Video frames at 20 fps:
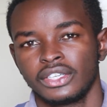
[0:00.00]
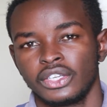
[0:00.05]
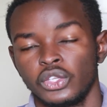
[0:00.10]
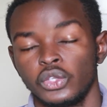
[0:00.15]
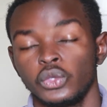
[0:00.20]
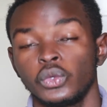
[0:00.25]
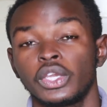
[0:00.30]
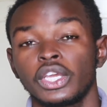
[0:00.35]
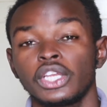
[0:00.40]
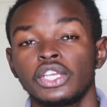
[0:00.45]

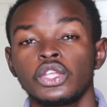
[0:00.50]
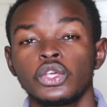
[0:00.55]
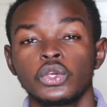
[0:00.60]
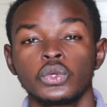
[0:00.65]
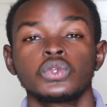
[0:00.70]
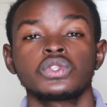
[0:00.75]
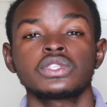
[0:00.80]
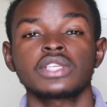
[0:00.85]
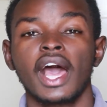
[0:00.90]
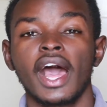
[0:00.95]
You can
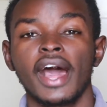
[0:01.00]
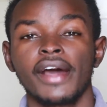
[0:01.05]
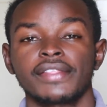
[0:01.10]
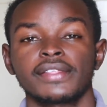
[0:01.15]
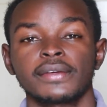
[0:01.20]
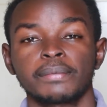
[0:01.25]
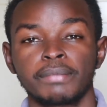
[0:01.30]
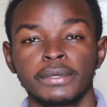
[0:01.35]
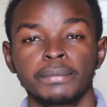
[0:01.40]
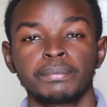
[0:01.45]
use
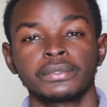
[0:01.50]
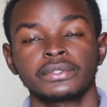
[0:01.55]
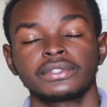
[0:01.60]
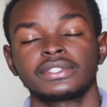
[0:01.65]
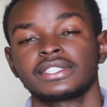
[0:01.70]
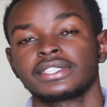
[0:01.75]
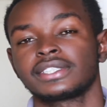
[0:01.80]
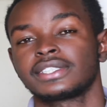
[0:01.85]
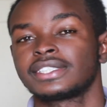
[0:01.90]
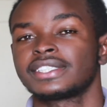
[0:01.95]
other people's
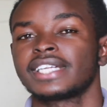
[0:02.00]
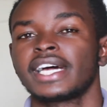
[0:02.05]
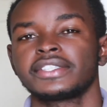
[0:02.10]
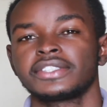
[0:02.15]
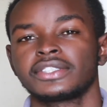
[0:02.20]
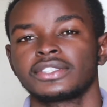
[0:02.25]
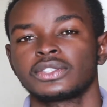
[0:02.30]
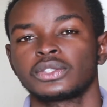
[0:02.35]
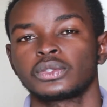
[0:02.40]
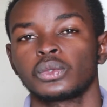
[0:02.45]

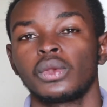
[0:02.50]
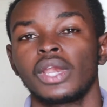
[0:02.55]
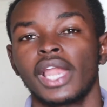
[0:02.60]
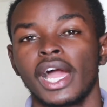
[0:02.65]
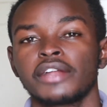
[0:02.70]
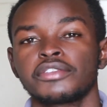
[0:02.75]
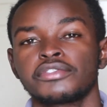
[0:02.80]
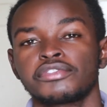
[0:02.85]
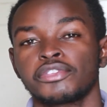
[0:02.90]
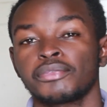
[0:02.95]
success to
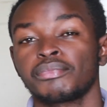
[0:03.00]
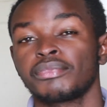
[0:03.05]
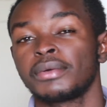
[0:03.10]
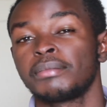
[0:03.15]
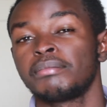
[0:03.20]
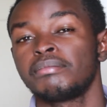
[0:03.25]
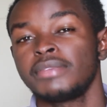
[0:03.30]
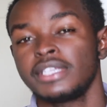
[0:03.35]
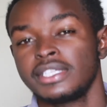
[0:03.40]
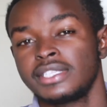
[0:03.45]
learn from their
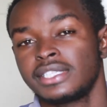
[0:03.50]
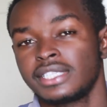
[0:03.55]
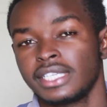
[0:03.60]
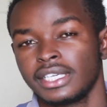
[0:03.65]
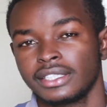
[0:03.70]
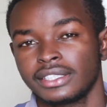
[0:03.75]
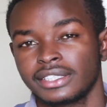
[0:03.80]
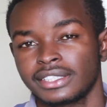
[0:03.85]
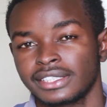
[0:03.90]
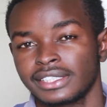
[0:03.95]

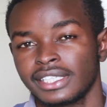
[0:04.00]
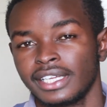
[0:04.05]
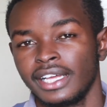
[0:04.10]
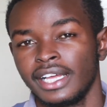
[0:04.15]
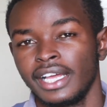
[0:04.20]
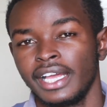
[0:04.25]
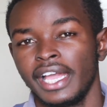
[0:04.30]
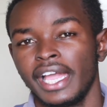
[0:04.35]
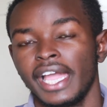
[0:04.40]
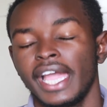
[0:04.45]
mistakes
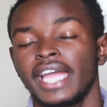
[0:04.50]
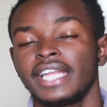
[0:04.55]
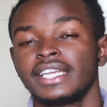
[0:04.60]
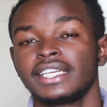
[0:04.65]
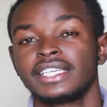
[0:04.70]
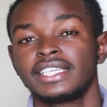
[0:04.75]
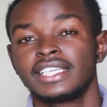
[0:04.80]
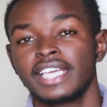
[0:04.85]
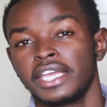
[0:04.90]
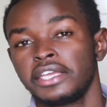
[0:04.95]

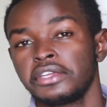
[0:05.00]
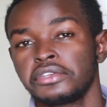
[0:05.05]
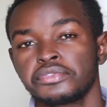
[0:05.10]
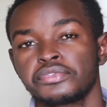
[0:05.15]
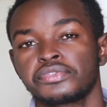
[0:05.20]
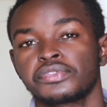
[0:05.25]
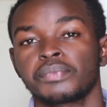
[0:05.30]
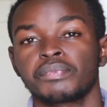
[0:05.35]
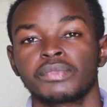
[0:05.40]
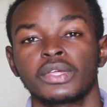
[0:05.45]
and gain
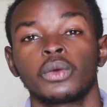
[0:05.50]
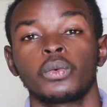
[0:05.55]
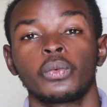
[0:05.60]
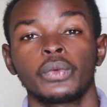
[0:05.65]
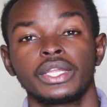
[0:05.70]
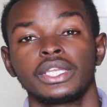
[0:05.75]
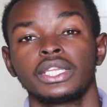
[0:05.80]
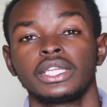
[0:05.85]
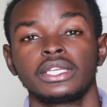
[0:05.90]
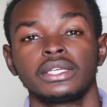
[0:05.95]
from their
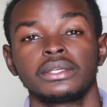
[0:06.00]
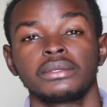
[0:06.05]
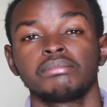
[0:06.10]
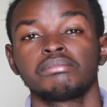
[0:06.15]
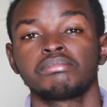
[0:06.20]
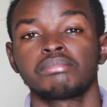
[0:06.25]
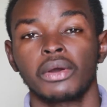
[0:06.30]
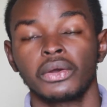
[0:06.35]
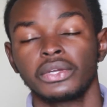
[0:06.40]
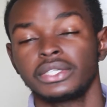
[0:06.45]
winning
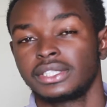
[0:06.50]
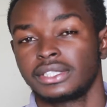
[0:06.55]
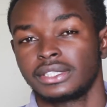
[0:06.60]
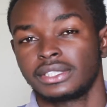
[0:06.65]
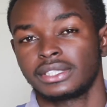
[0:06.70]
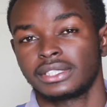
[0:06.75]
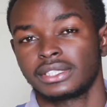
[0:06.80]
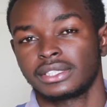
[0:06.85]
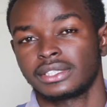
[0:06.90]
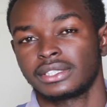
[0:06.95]

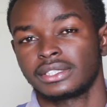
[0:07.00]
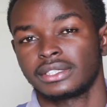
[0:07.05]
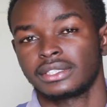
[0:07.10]
points.